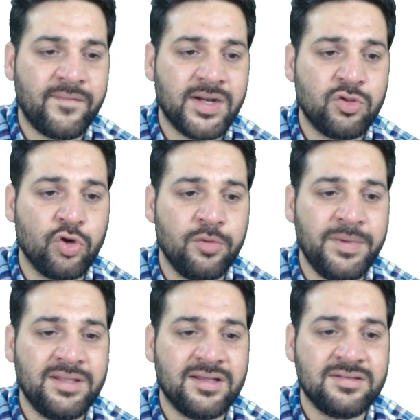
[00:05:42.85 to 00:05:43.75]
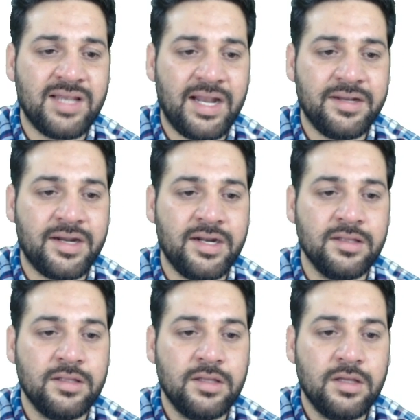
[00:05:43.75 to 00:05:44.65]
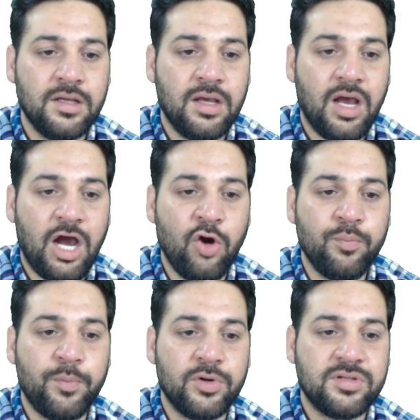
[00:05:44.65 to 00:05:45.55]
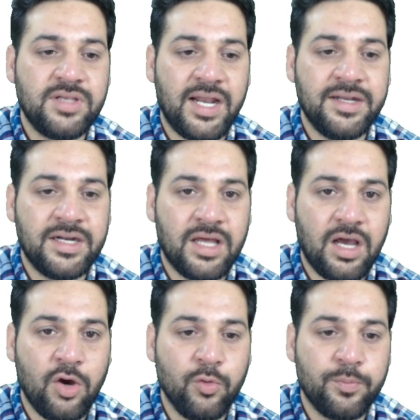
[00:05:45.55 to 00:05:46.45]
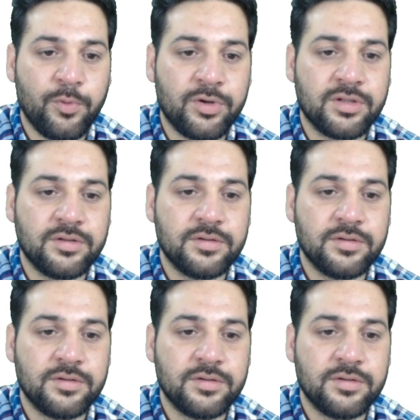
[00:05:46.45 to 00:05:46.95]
What should be the standard output? Standard output.